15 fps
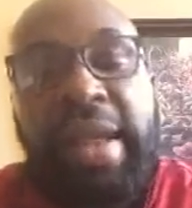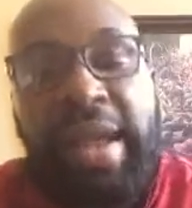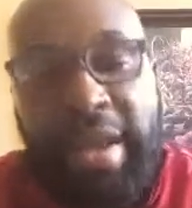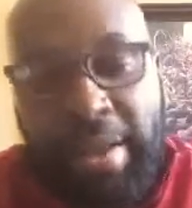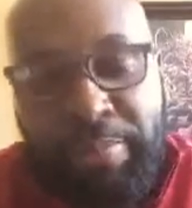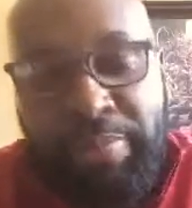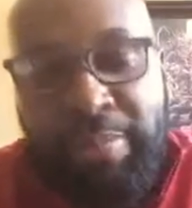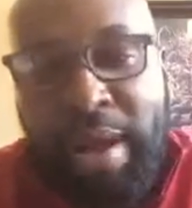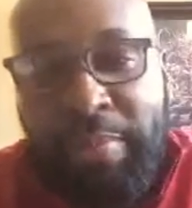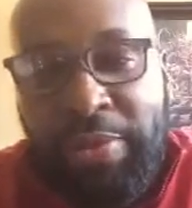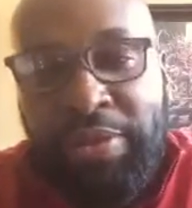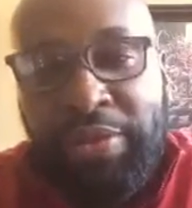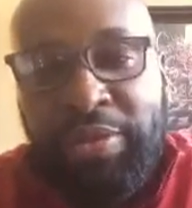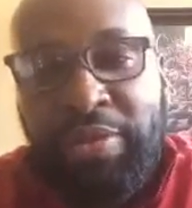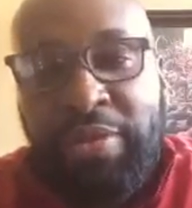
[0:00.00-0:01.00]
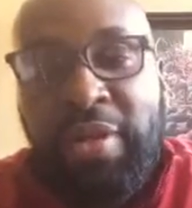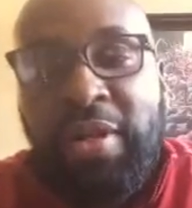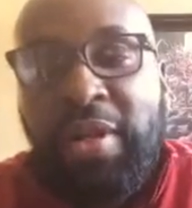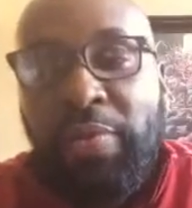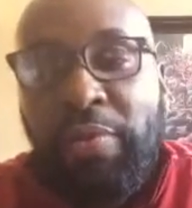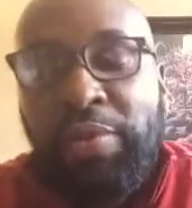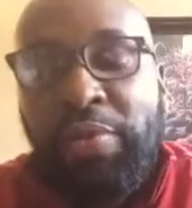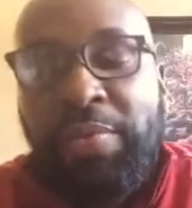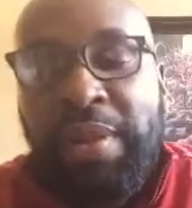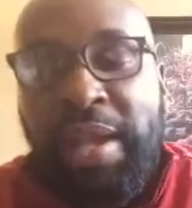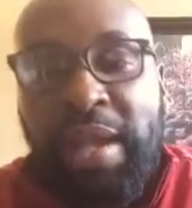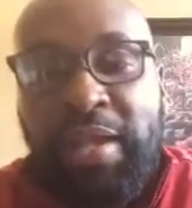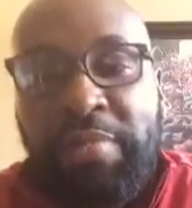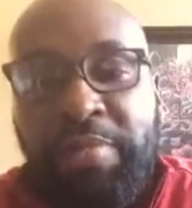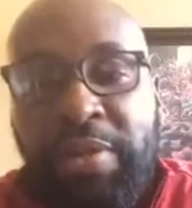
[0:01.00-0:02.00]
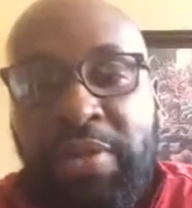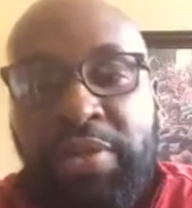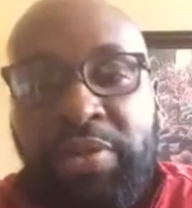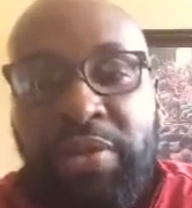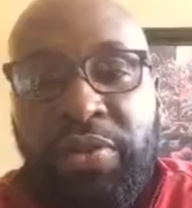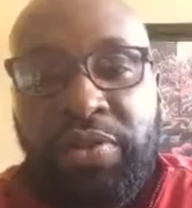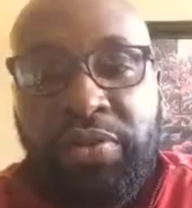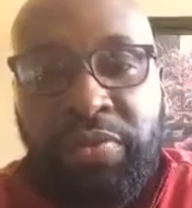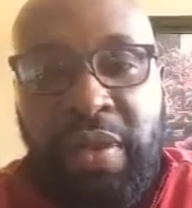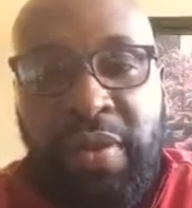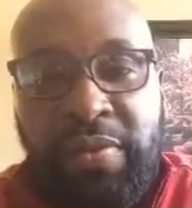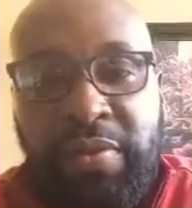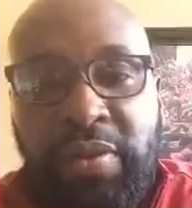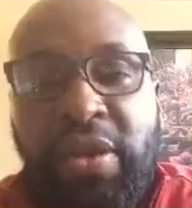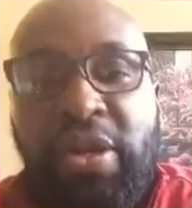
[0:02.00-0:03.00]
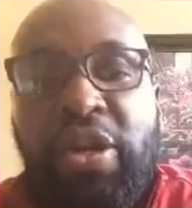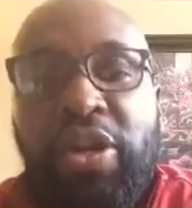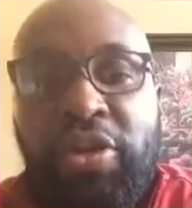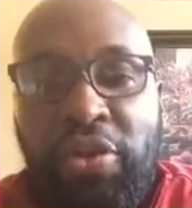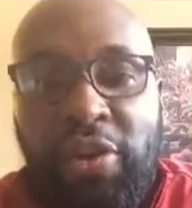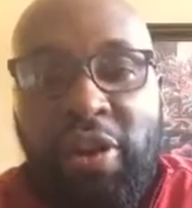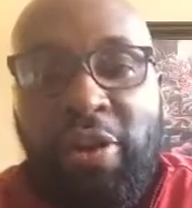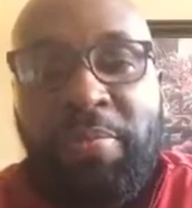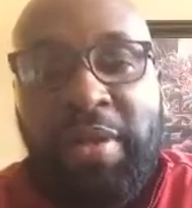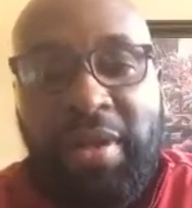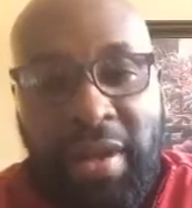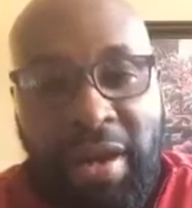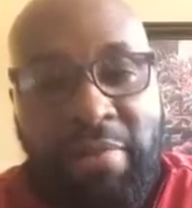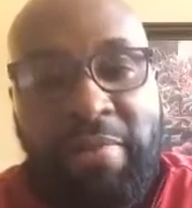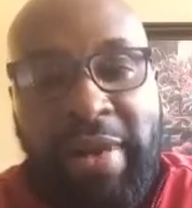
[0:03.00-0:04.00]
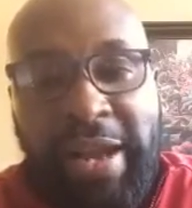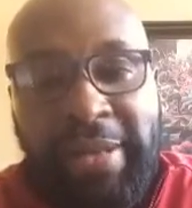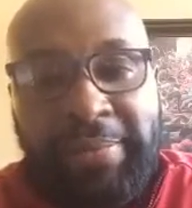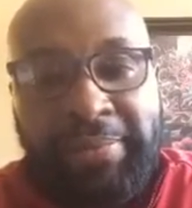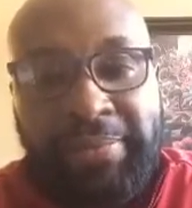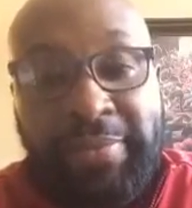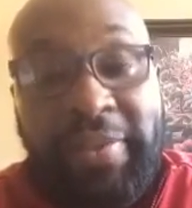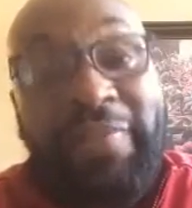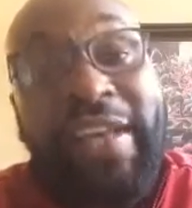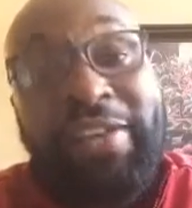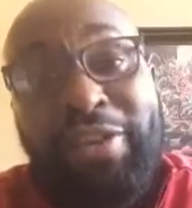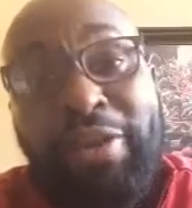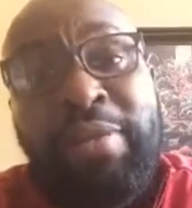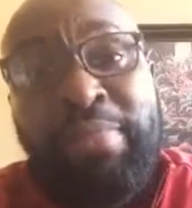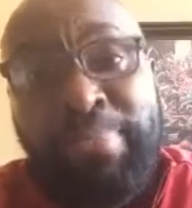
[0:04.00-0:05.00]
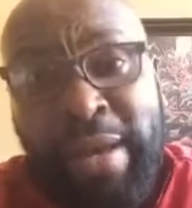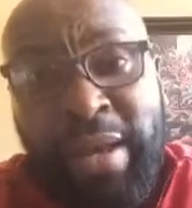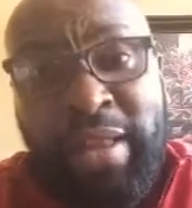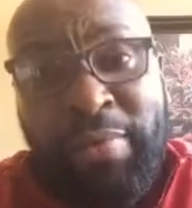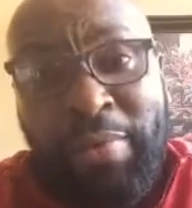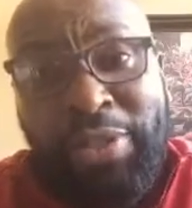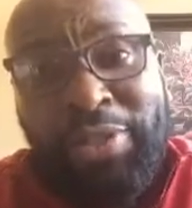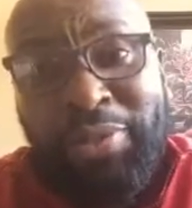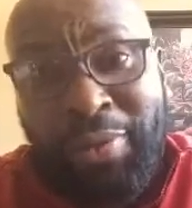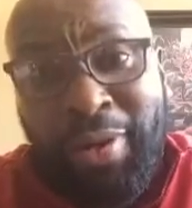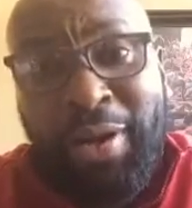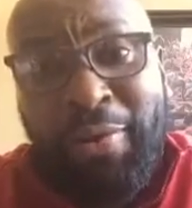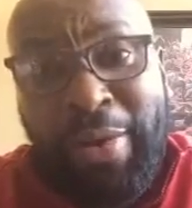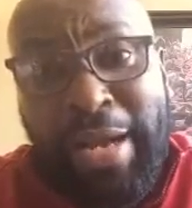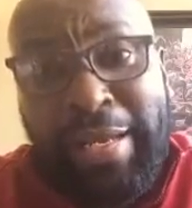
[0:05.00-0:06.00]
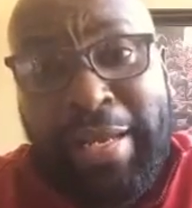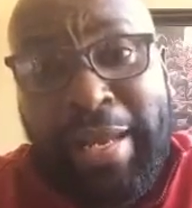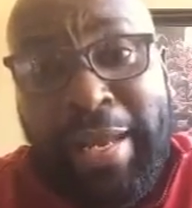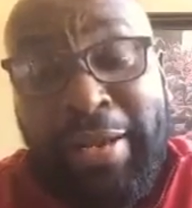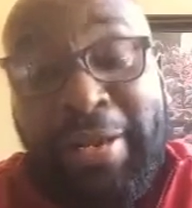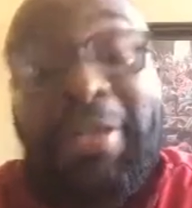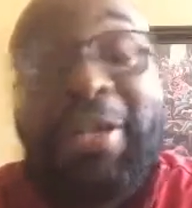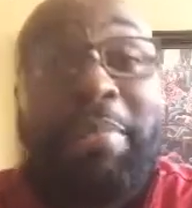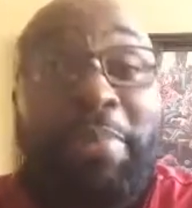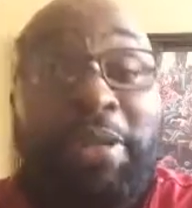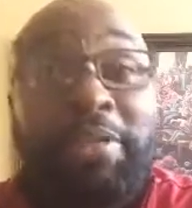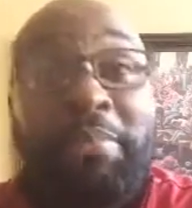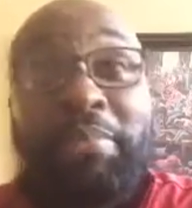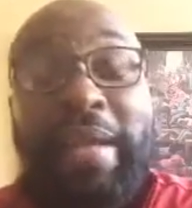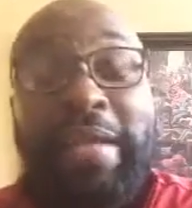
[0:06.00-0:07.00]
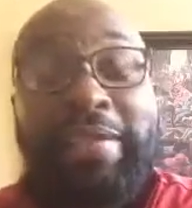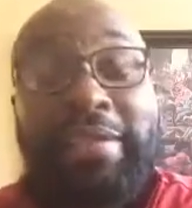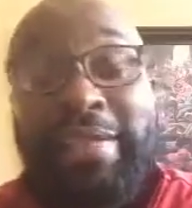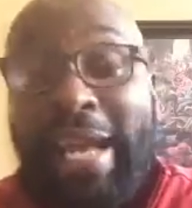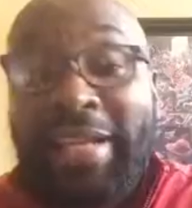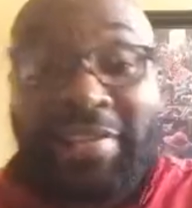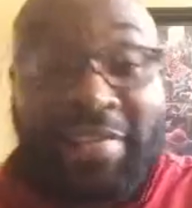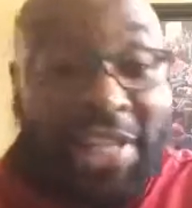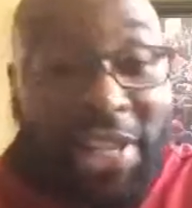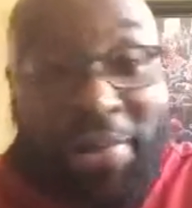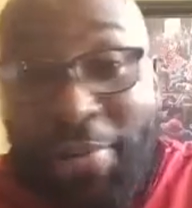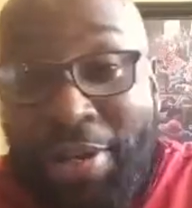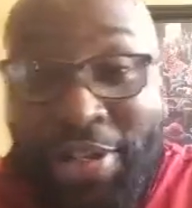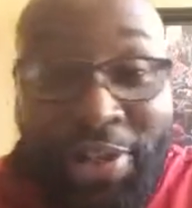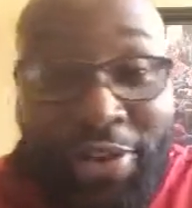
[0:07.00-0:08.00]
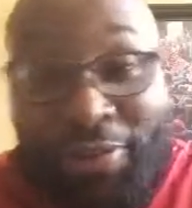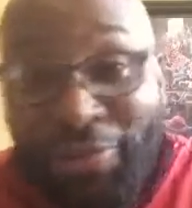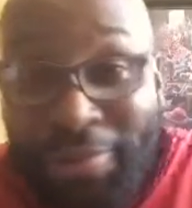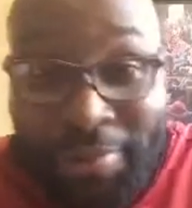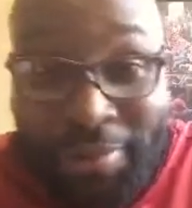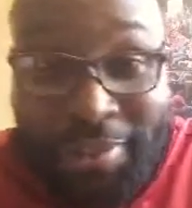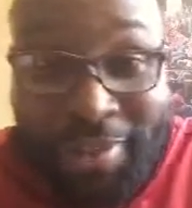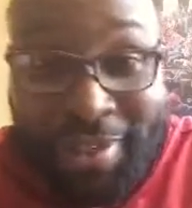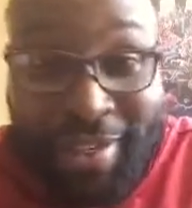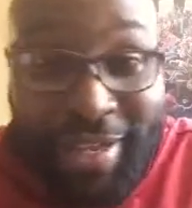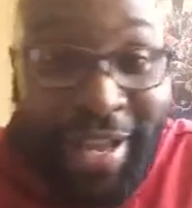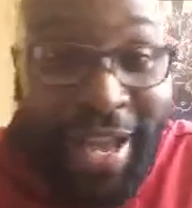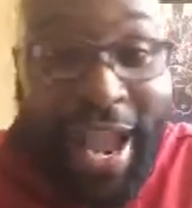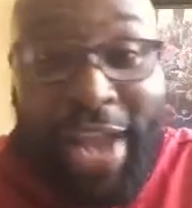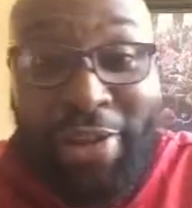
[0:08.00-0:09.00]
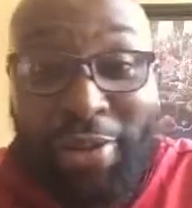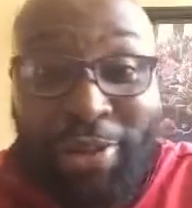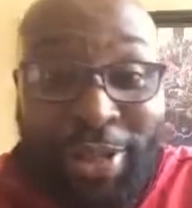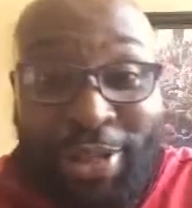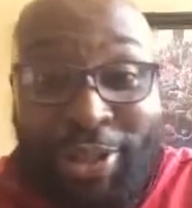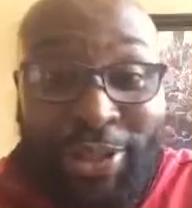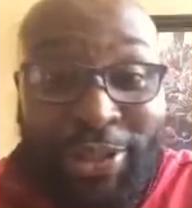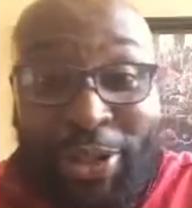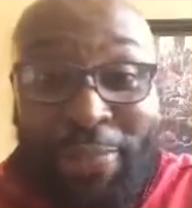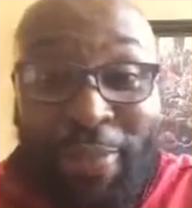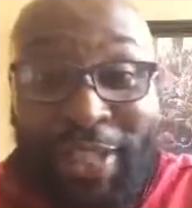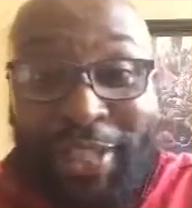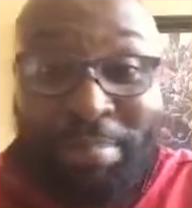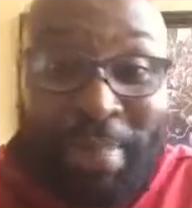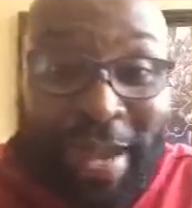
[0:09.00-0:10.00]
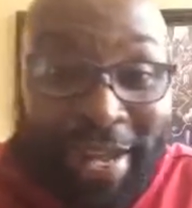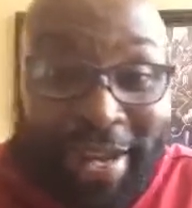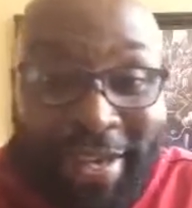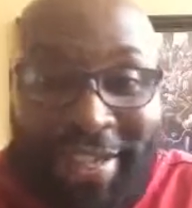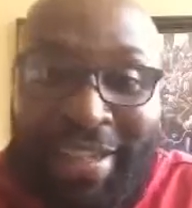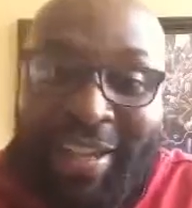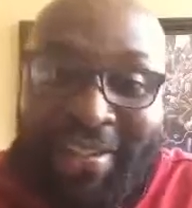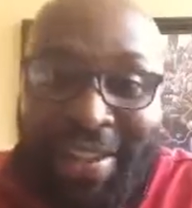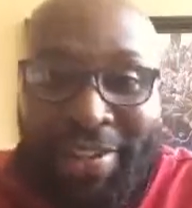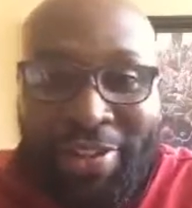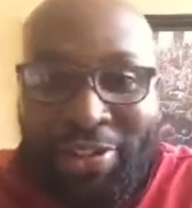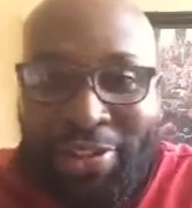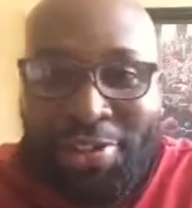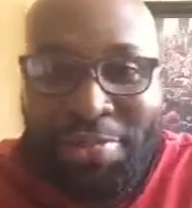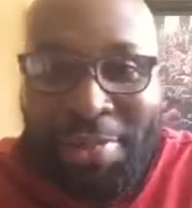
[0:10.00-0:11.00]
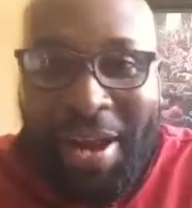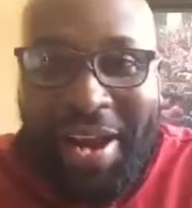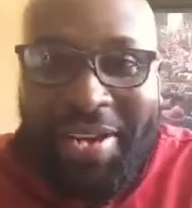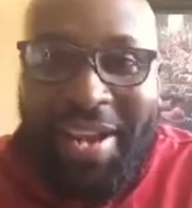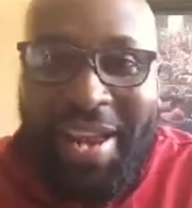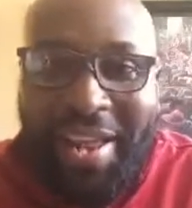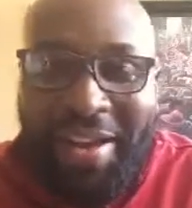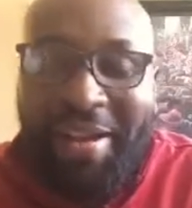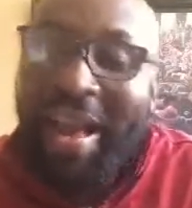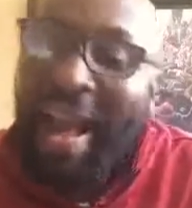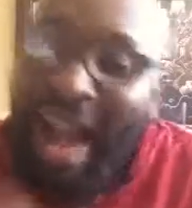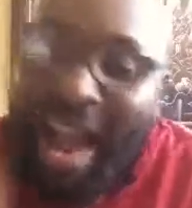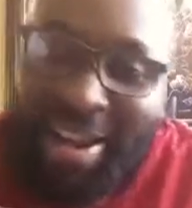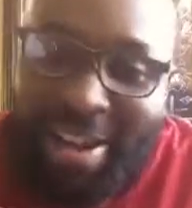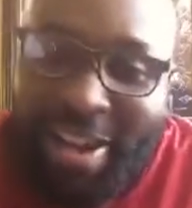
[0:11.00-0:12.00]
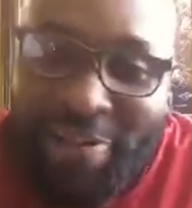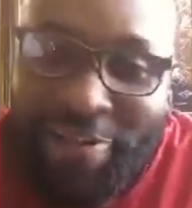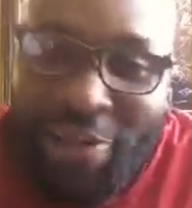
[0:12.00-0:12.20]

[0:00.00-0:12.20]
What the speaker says: And I promise you, when you begin to build your strengths, you're going to be all right. In fact, you're going to be better than what you are right now. Bishop Blake says, I see you in your future, and you look so much better than you do right now. I love